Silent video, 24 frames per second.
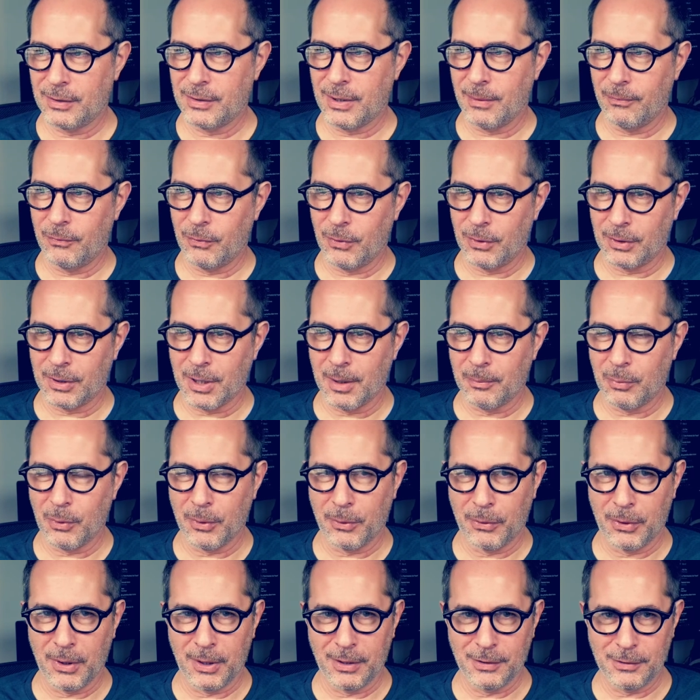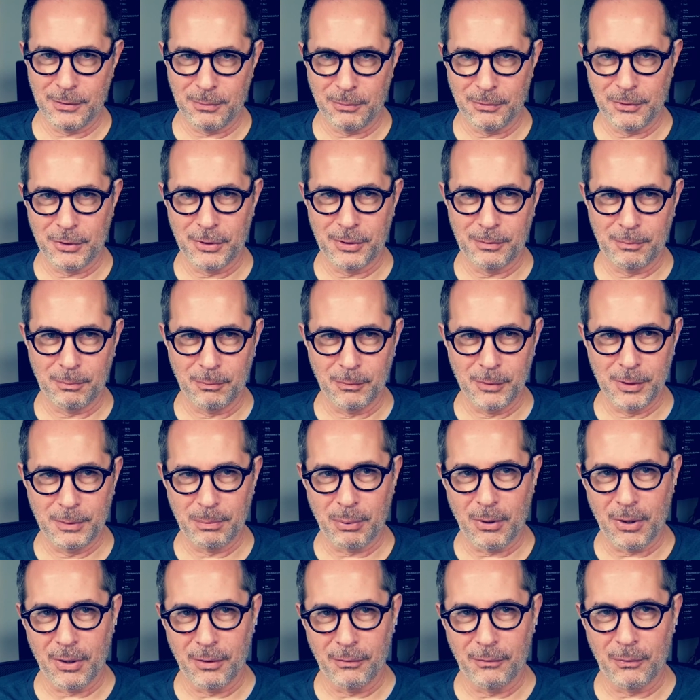except for a couple of things, which is
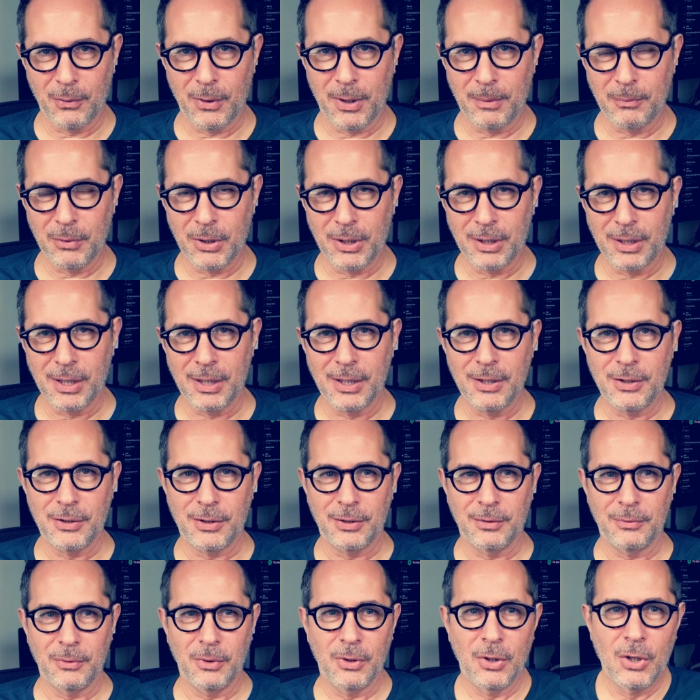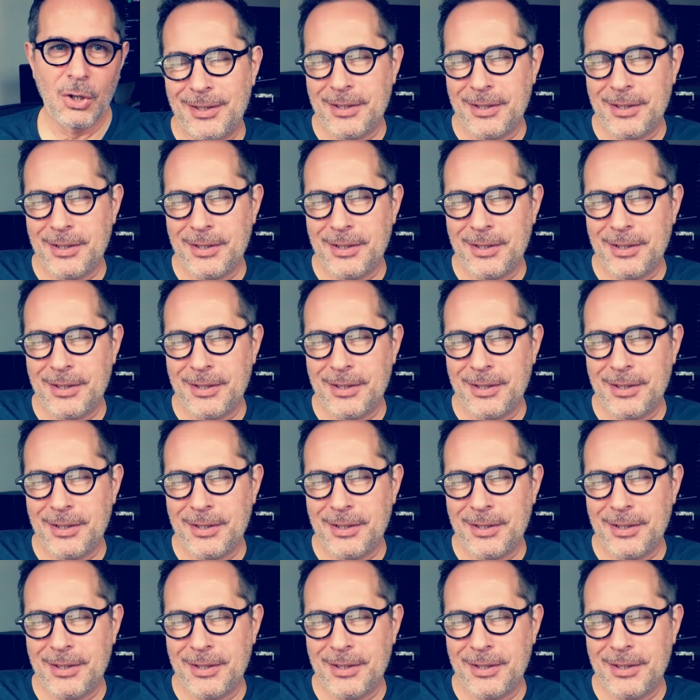part of what I'm going to get into.